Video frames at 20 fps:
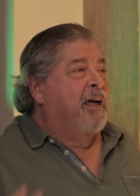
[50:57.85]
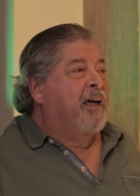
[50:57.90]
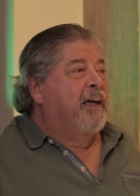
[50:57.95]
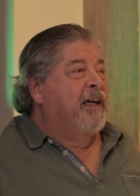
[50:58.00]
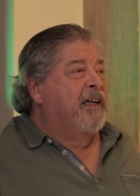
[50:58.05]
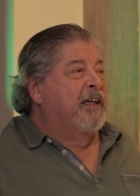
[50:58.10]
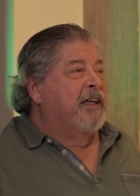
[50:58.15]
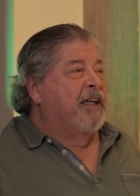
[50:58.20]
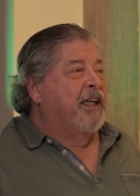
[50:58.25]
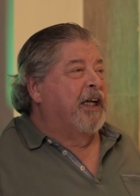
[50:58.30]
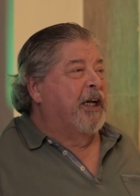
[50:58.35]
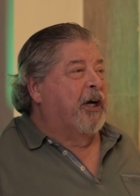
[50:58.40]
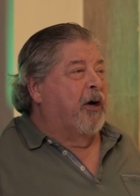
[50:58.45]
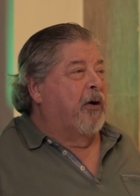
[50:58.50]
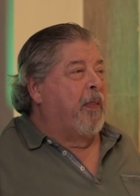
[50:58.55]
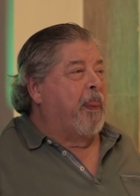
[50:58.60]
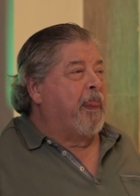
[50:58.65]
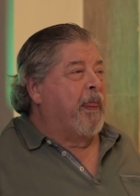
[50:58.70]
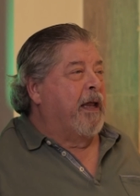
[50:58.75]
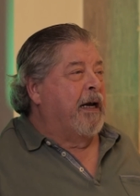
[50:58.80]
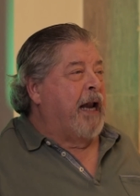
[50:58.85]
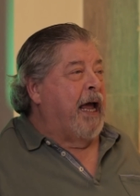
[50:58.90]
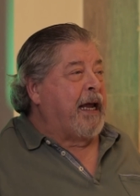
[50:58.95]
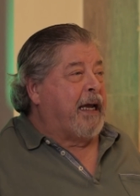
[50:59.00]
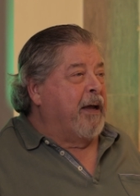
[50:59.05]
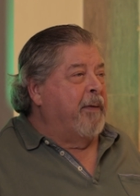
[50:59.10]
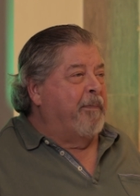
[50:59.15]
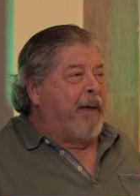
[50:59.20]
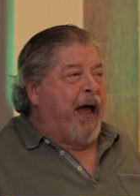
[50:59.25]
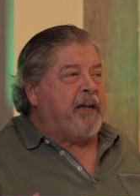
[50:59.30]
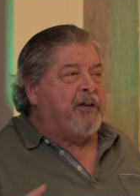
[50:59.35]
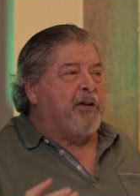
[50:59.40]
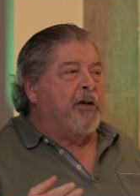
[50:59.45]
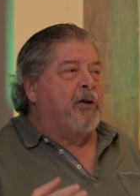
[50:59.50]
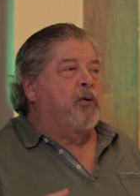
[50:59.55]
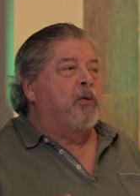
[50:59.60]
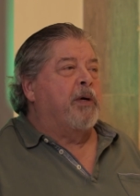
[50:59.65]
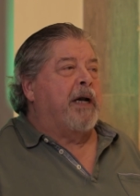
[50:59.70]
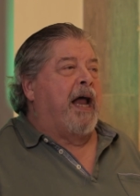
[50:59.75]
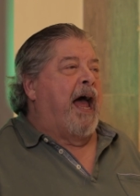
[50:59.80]
yeah, you know, like imagine
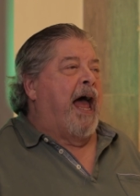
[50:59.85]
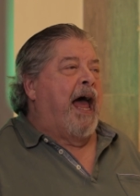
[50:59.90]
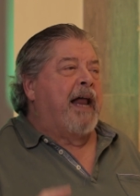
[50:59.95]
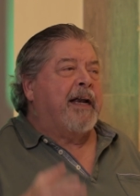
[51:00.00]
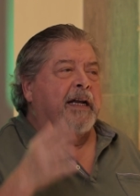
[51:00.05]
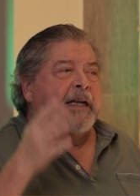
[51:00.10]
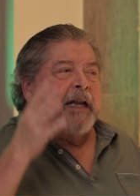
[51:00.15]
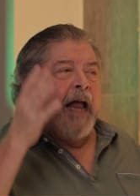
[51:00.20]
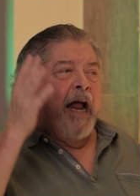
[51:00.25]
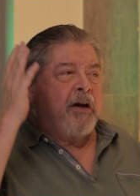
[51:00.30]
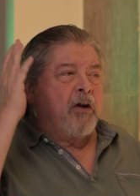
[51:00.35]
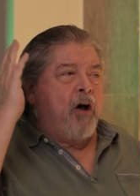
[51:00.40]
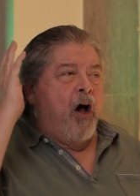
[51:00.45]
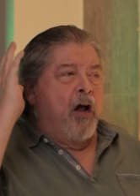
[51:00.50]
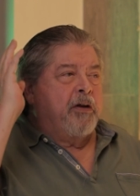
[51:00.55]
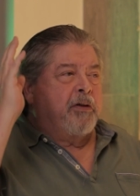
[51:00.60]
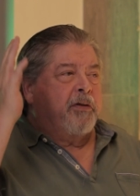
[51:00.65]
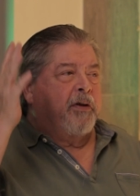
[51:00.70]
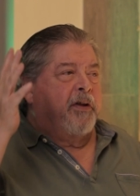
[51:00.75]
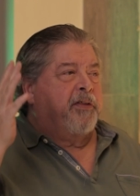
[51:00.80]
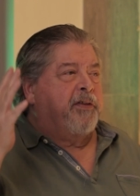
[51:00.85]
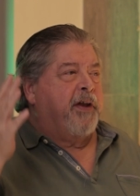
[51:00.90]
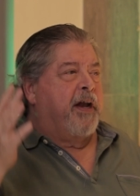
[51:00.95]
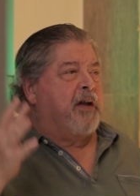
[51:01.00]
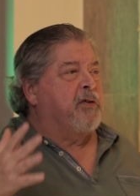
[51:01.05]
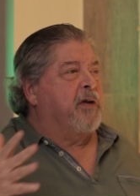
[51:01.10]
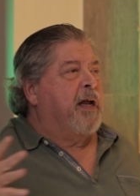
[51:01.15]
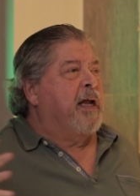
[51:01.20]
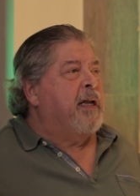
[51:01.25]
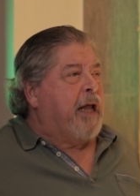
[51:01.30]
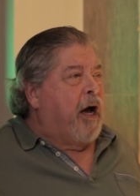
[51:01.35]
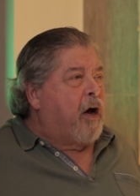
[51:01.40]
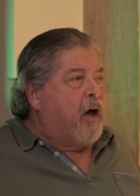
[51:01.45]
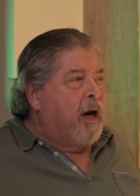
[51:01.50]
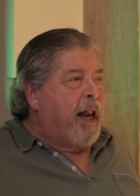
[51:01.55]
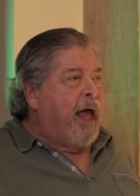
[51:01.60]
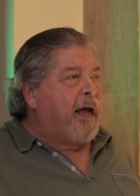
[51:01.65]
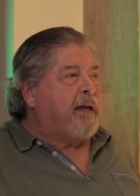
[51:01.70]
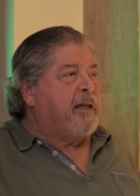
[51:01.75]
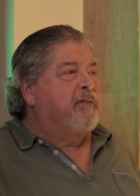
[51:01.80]
Luna had it not gone to the theaters and the
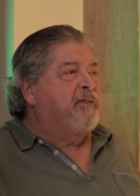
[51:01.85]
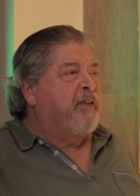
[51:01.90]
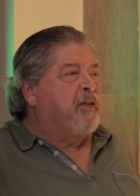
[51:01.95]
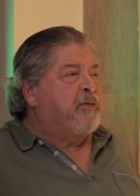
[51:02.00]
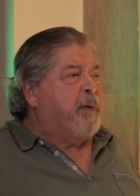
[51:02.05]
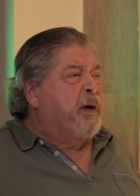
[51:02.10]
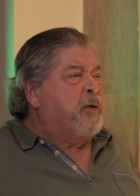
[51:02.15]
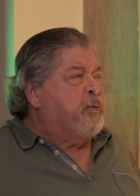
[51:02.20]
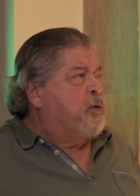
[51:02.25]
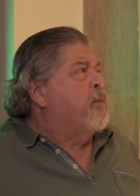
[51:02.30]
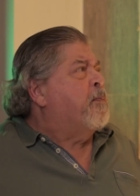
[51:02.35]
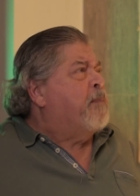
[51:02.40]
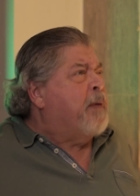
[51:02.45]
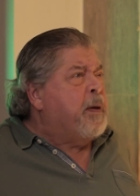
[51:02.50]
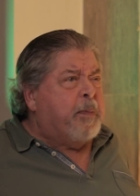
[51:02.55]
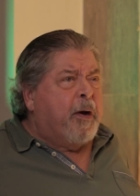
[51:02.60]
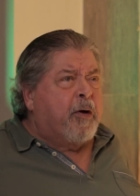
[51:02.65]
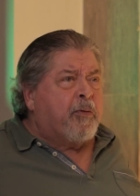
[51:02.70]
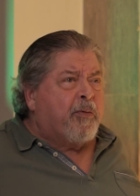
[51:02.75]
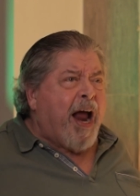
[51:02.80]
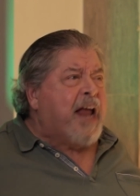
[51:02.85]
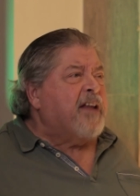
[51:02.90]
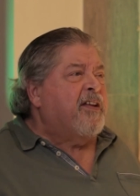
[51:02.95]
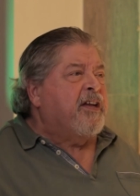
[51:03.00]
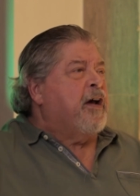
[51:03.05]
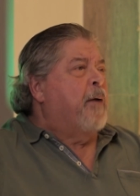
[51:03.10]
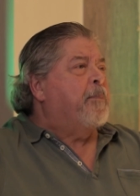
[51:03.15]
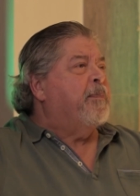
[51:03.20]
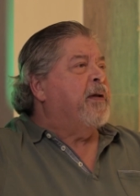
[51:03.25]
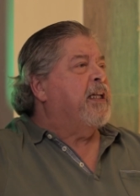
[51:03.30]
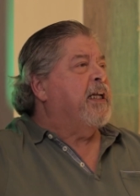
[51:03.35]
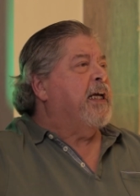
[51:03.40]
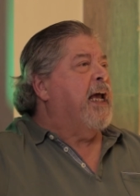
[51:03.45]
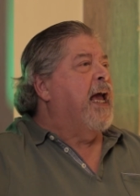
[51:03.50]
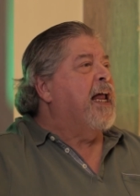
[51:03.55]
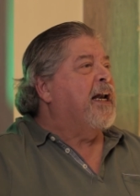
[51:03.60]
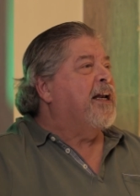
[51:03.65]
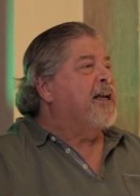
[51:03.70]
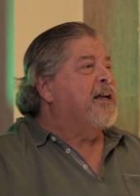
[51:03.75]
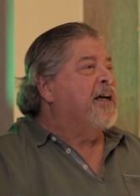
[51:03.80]
collective experience with people rising up at the
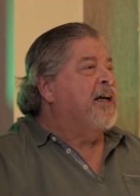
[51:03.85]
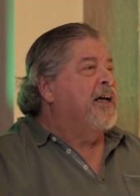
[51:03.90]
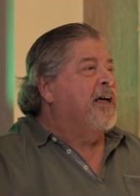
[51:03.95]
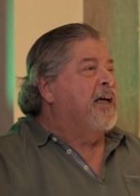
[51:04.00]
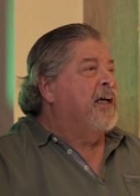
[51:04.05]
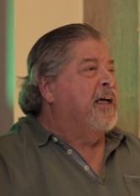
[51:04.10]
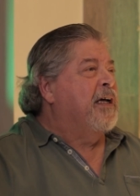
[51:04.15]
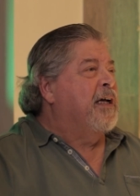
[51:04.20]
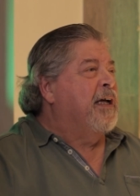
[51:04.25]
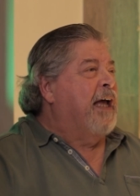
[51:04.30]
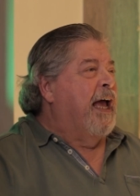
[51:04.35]
end mm.